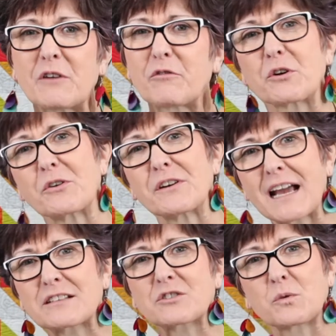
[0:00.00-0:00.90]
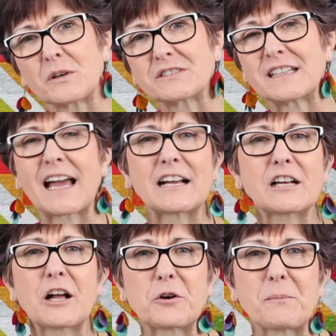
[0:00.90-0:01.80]
for your next quilting and
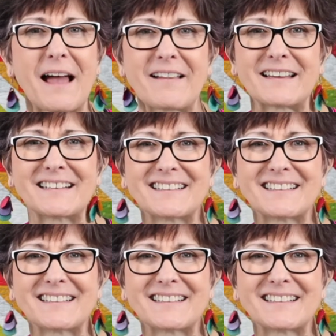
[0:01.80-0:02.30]
color palette.